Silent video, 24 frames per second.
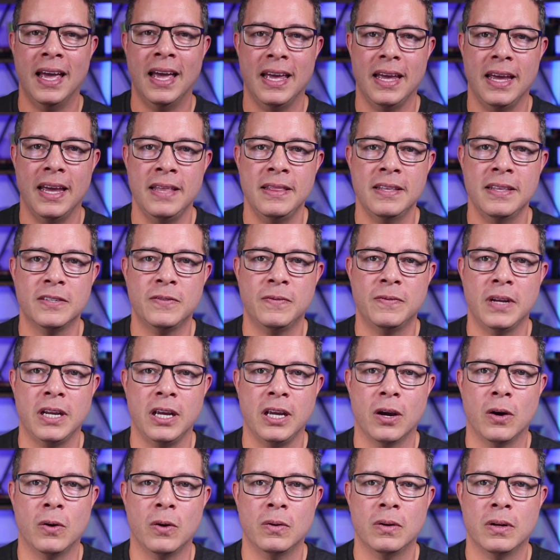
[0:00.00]
In this
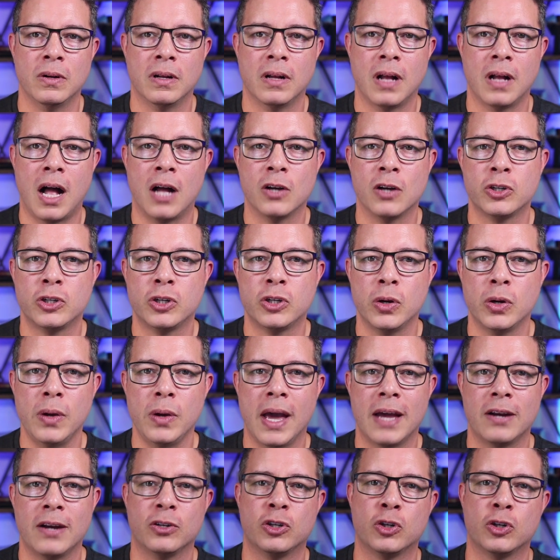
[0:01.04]
video, I'll show you
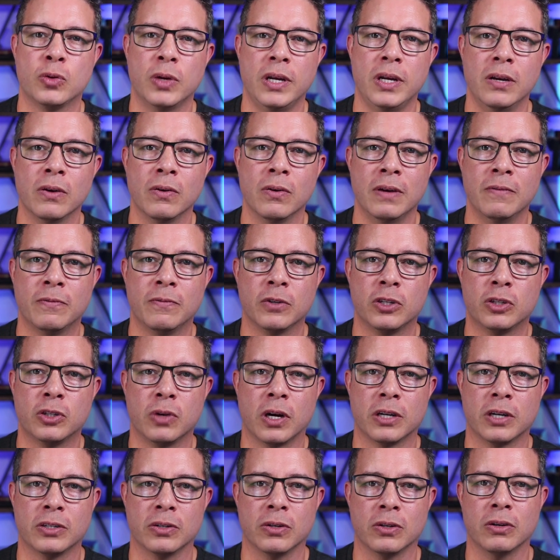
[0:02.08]
how to treat your
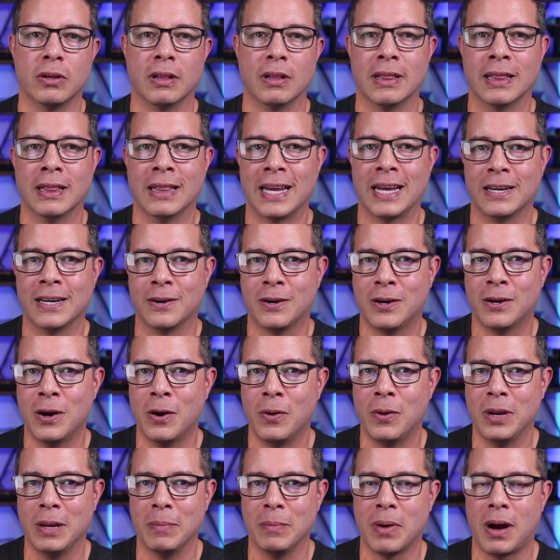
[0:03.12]
infrastructure like a
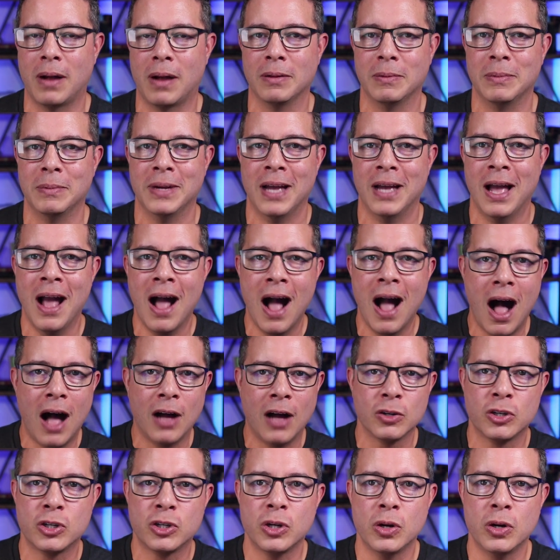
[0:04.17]
coding problem. I'll
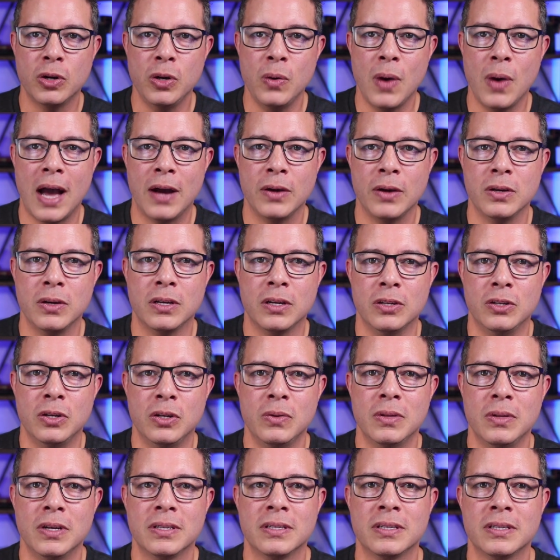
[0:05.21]
show you how you can do
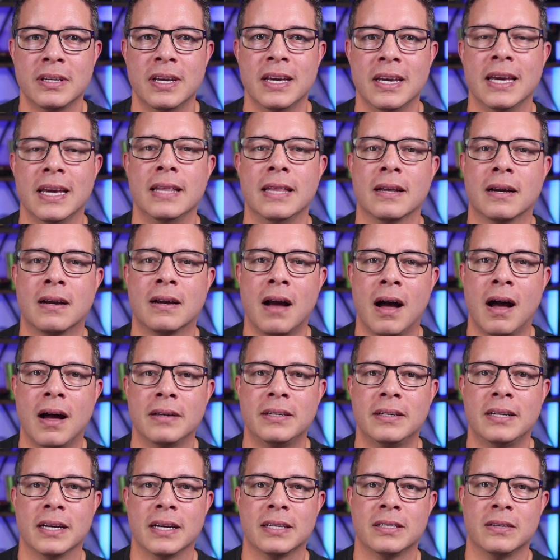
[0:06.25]
this in the
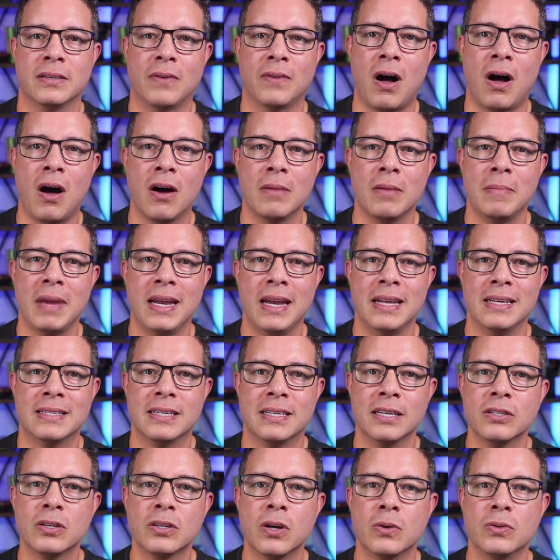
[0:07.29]
context of automating
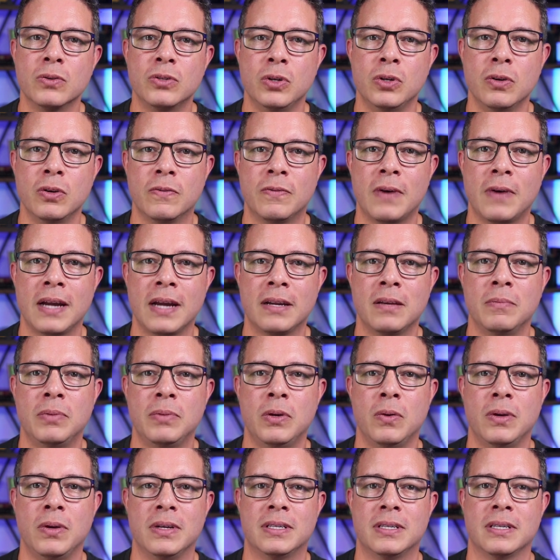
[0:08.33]
Cisco's unified
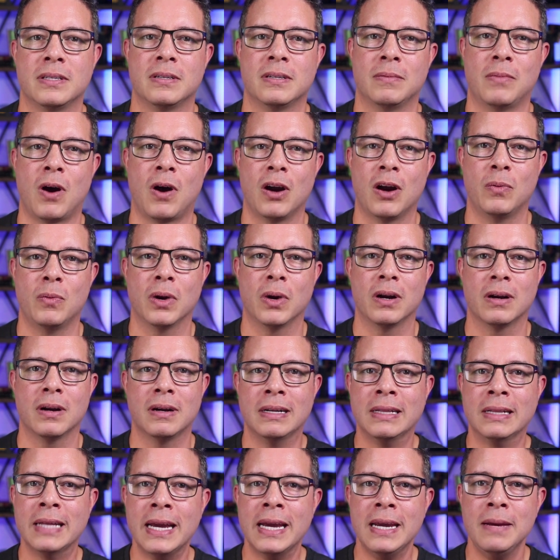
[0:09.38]
computing system hardware
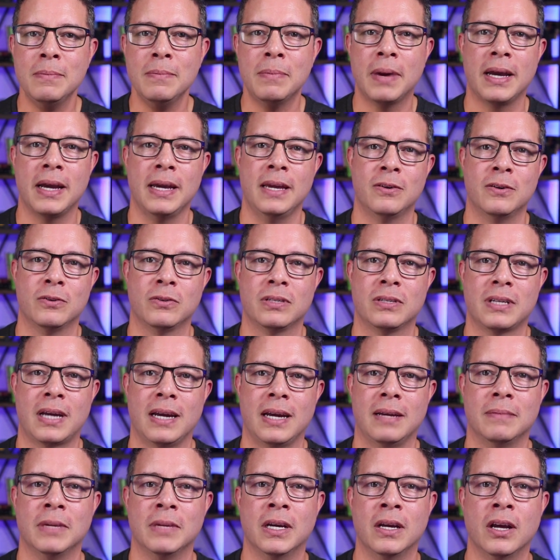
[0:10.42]
claimed by Intersight
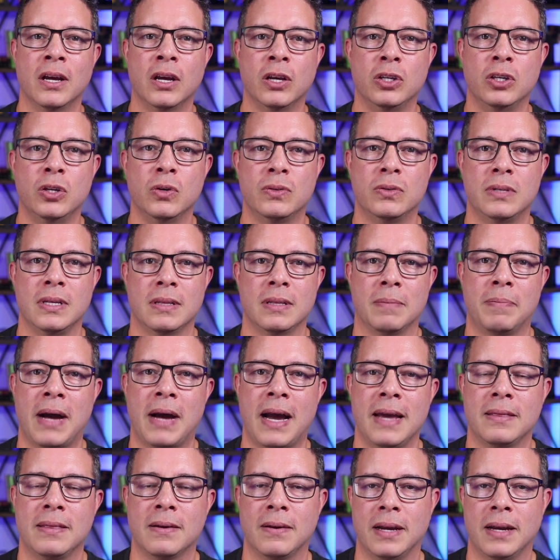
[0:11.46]
using the
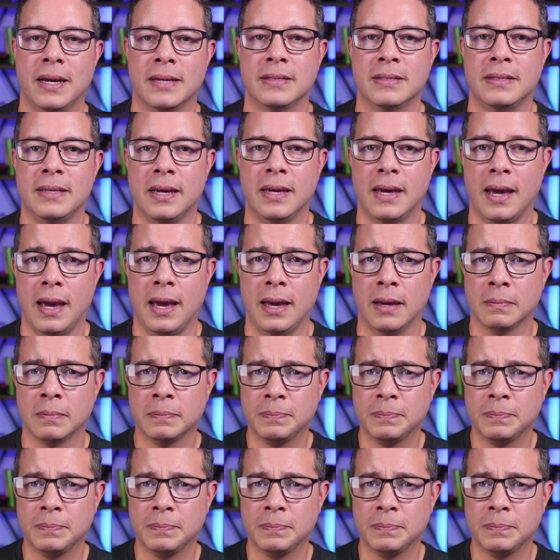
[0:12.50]
Python SDK.